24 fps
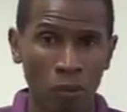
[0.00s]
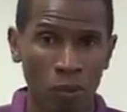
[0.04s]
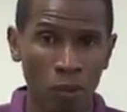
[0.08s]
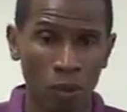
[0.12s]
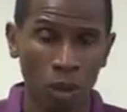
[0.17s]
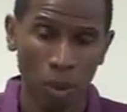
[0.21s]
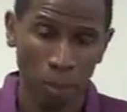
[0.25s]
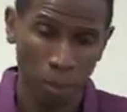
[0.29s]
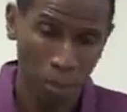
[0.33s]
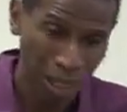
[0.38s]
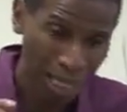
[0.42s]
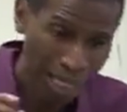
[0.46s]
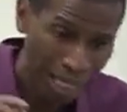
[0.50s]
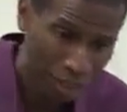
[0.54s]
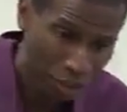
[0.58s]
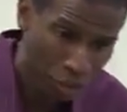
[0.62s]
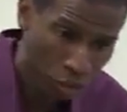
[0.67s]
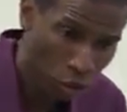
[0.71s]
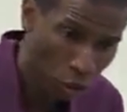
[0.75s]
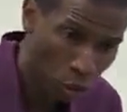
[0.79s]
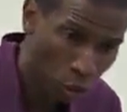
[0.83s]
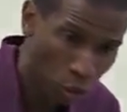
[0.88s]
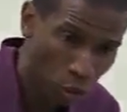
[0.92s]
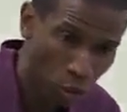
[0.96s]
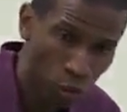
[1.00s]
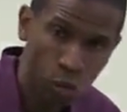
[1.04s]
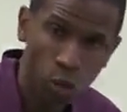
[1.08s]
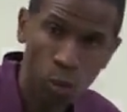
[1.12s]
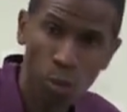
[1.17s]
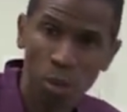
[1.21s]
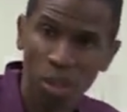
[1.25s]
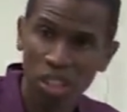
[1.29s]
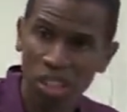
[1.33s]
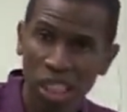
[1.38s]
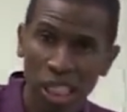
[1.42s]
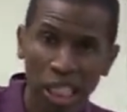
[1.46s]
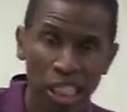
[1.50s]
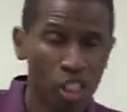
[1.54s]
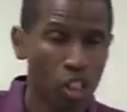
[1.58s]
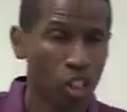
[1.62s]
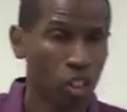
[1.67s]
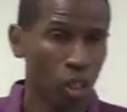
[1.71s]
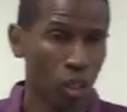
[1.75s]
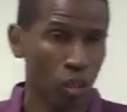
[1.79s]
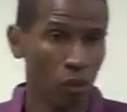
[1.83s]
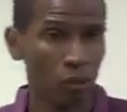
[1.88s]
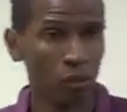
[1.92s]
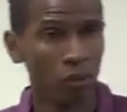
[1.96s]
The black stones for
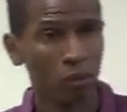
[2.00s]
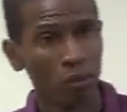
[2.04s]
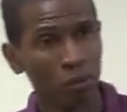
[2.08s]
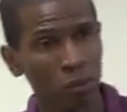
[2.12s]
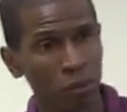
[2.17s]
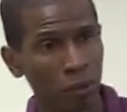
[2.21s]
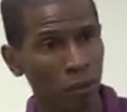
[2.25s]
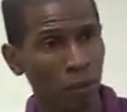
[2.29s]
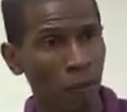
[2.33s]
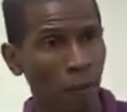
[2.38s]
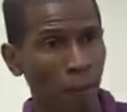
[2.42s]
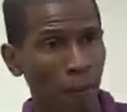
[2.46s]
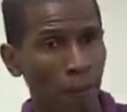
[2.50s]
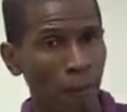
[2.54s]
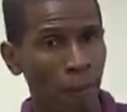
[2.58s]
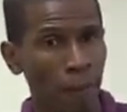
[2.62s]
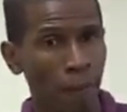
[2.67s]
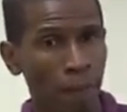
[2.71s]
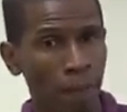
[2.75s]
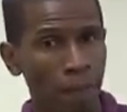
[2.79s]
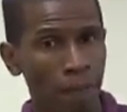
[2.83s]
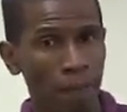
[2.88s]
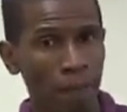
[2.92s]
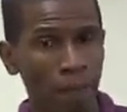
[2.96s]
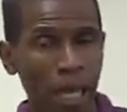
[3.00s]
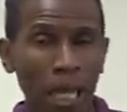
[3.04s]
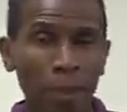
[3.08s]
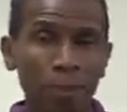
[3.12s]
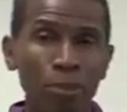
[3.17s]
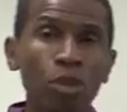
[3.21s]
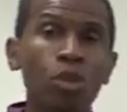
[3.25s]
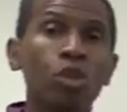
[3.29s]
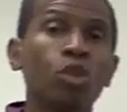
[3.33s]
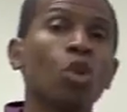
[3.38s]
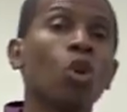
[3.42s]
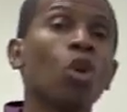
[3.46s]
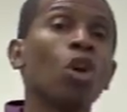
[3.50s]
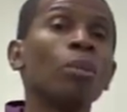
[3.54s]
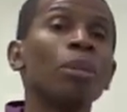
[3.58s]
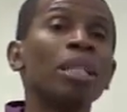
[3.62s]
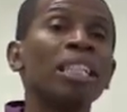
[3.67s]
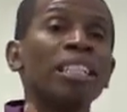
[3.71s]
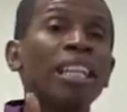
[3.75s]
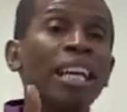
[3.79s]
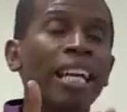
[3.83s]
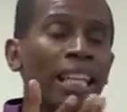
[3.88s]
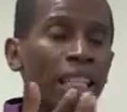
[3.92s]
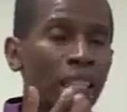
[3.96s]
protection,
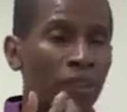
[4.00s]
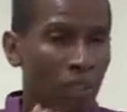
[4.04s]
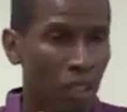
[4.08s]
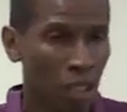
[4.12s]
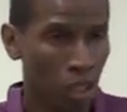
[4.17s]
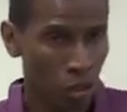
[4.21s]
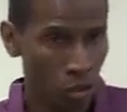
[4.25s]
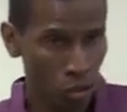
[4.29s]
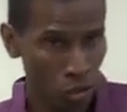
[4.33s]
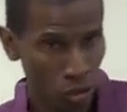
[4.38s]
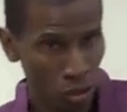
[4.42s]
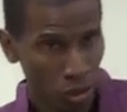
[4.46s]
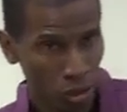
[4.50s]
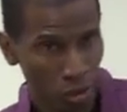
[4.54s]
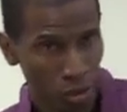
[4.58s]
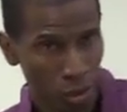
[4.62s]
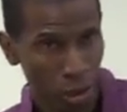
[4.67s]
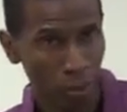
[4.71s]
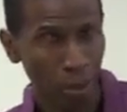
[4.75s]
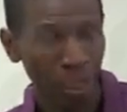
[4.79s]
absorbing negative energy, the